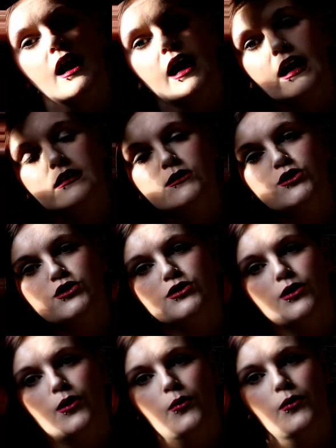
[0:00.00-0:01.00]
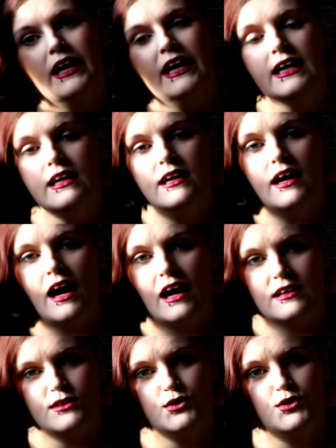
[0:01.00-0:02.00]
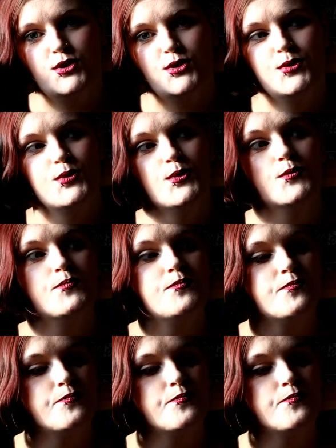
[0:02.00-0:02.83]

and so he has to